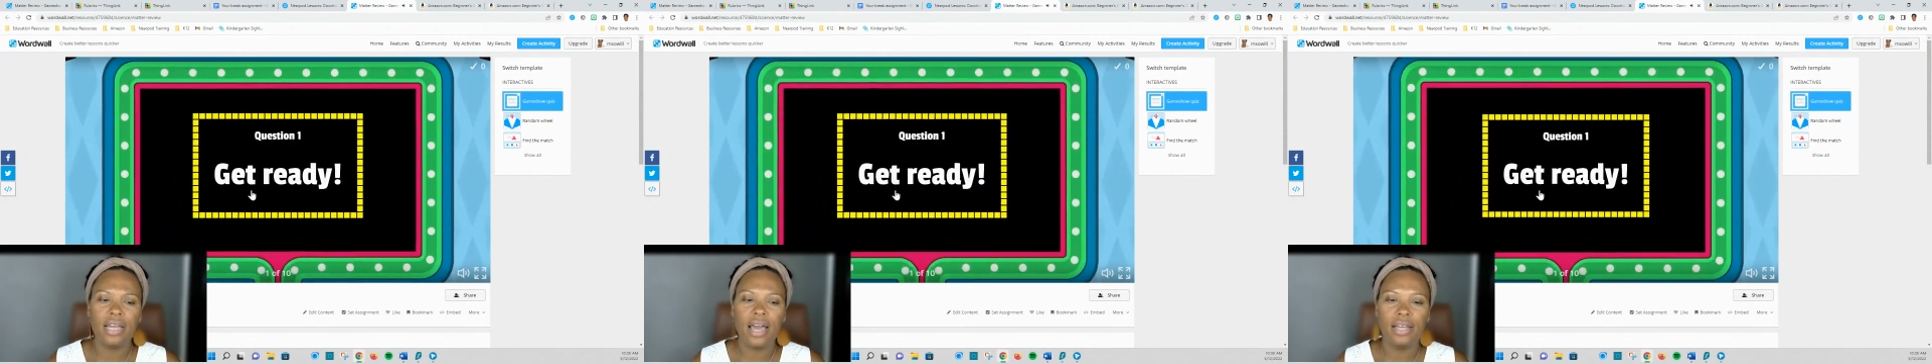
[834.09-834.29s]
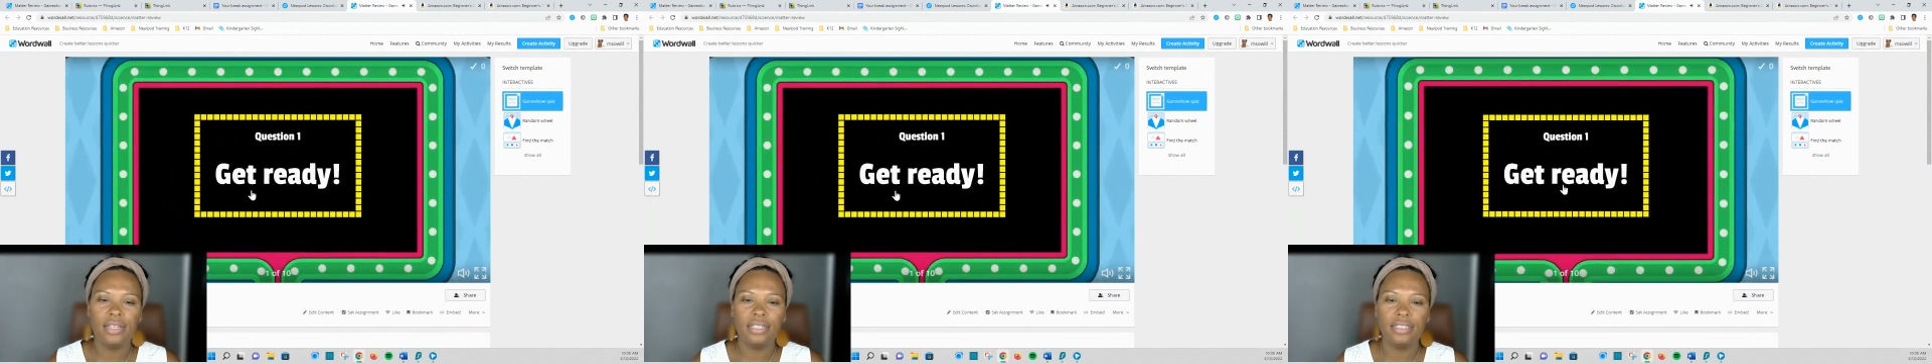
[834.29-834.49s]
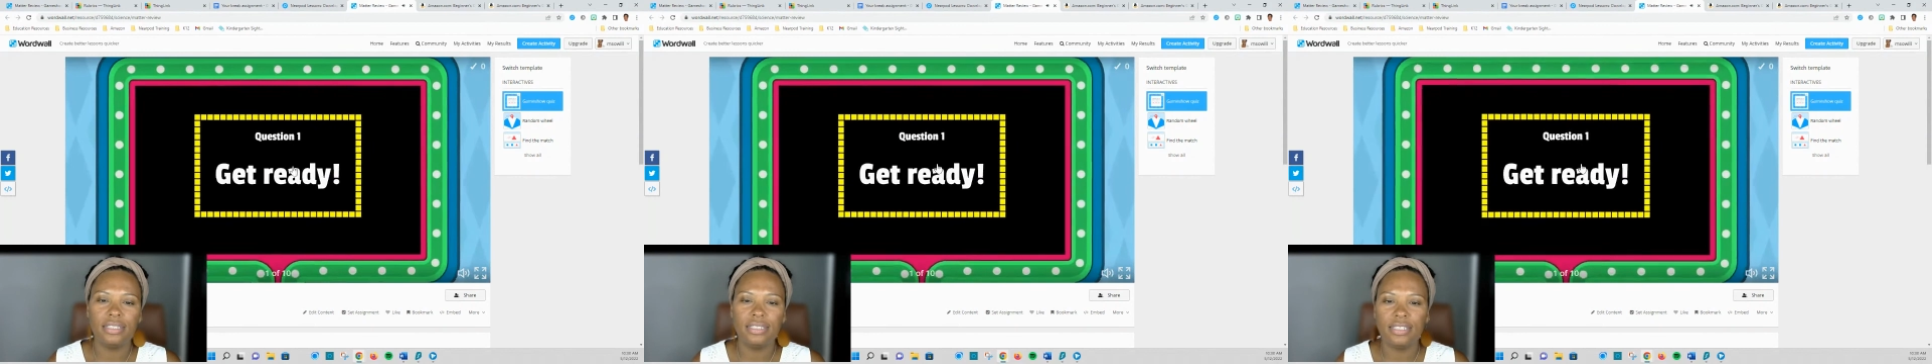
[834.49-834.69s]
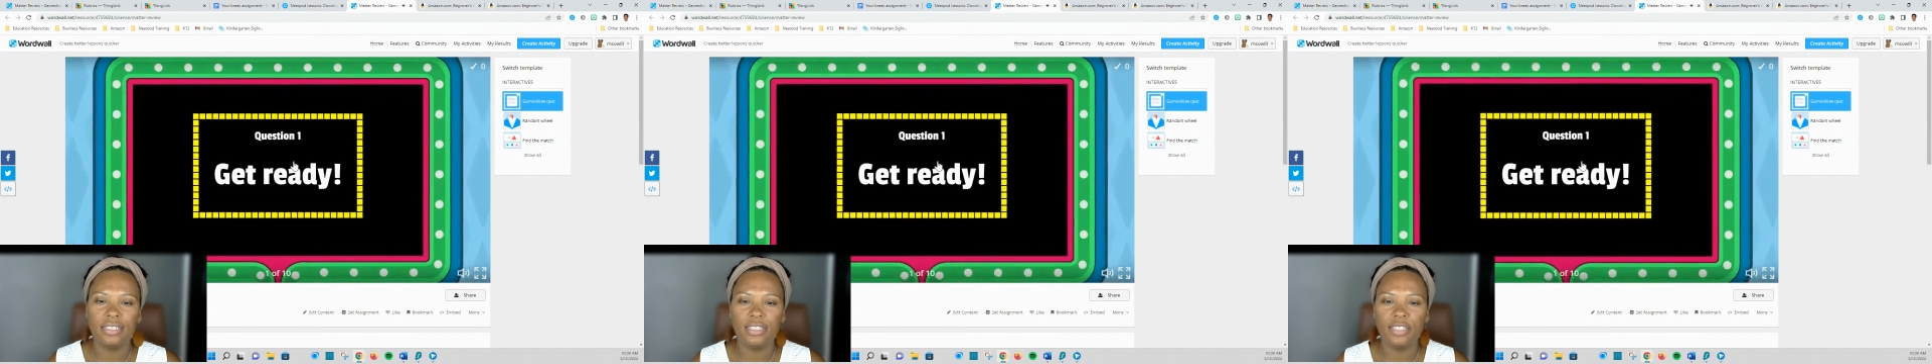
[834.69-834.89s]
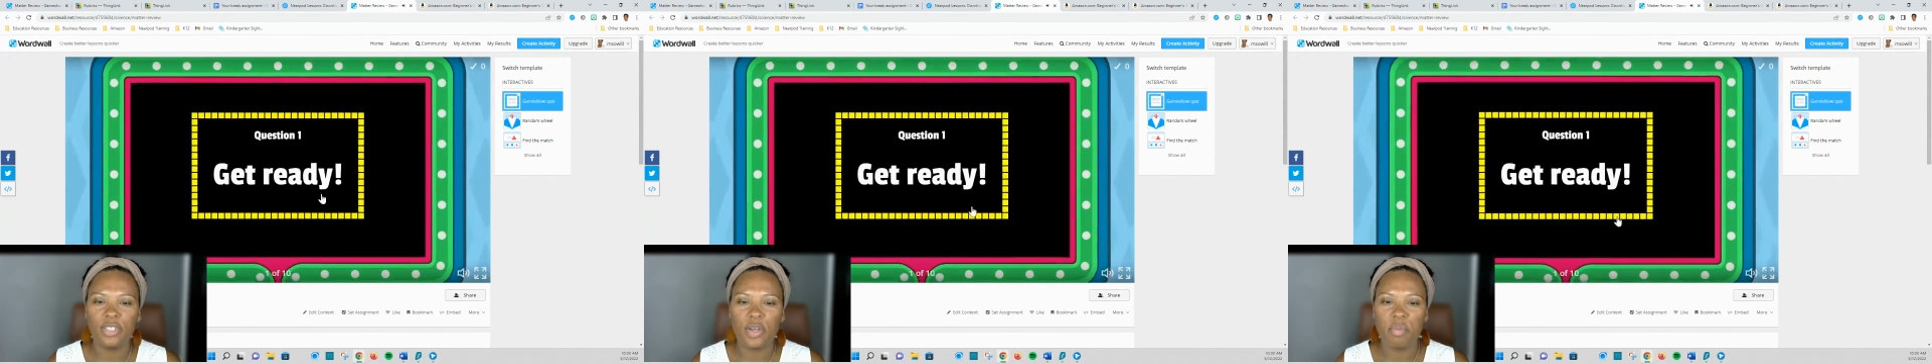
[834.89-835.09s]
knowledge. This
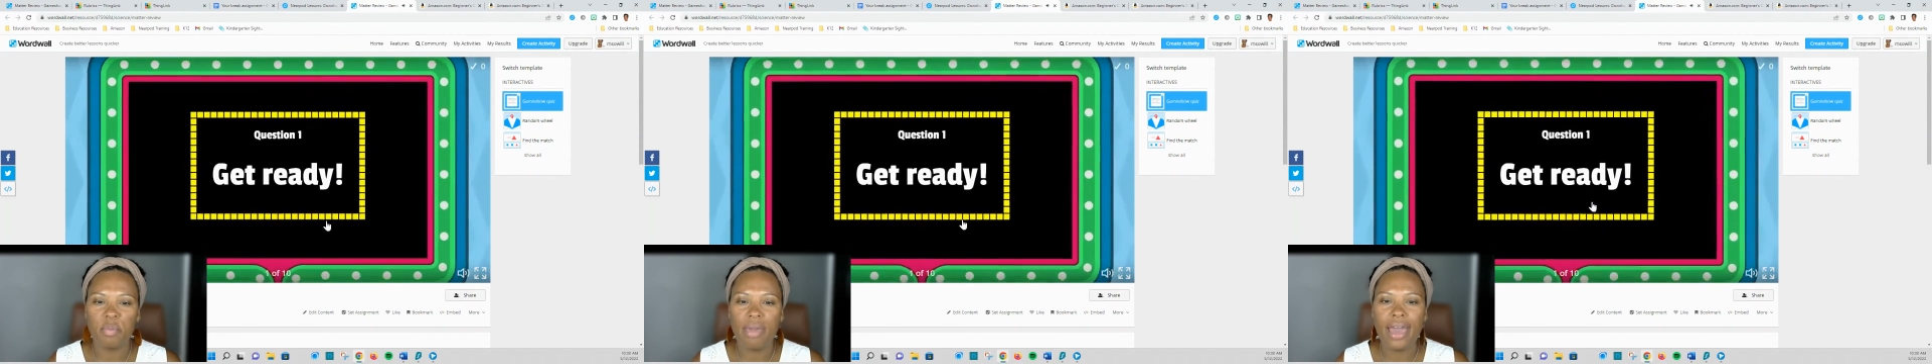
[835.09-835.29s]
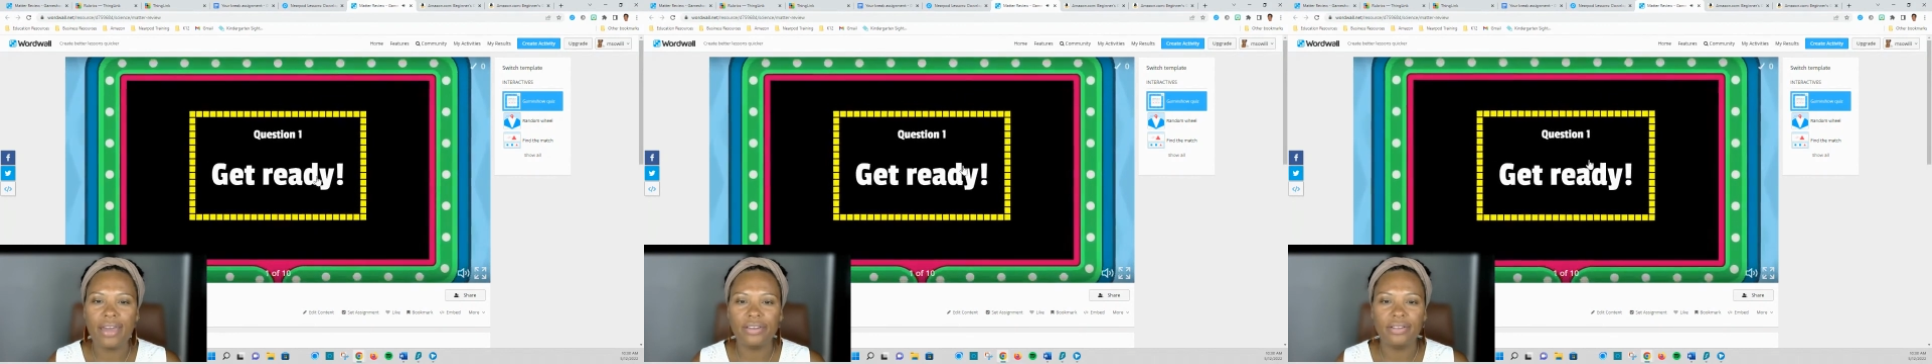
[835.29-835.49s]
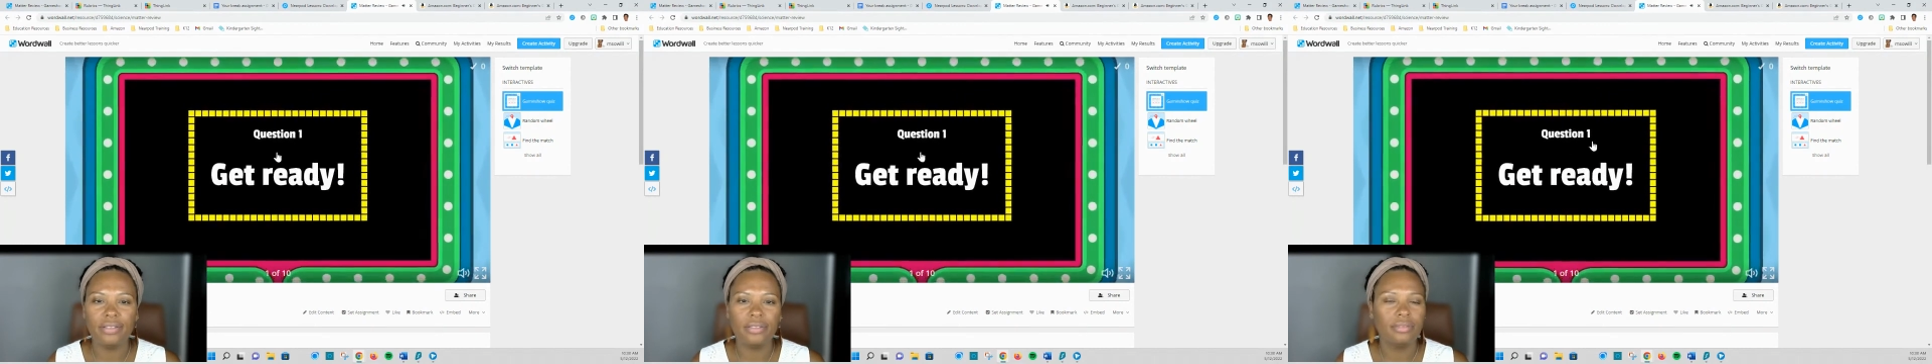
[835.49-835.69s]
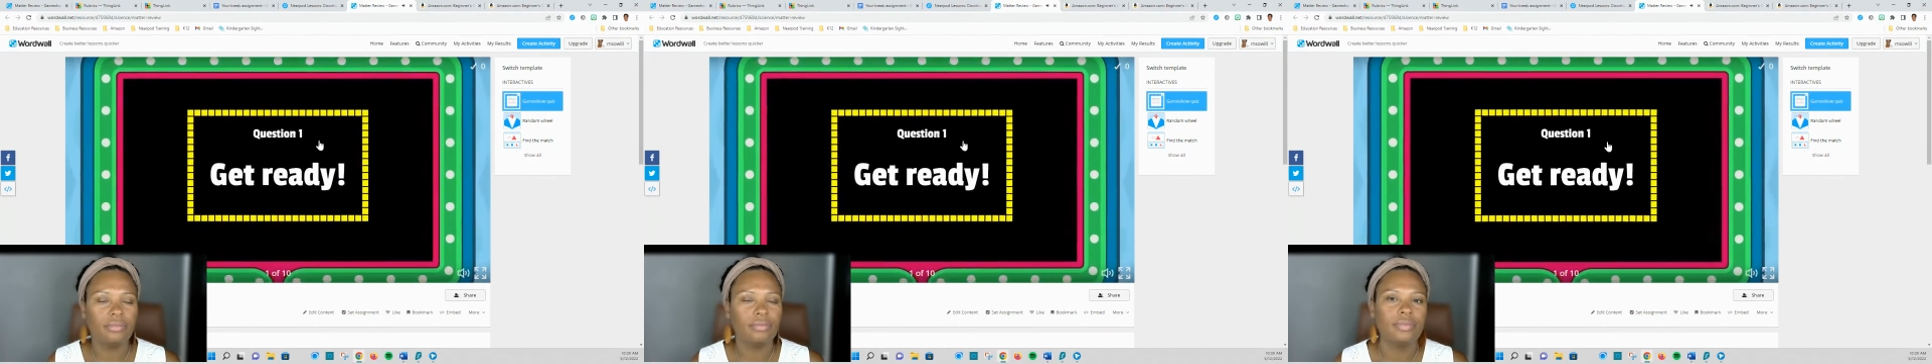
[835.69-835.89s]
is on Matter.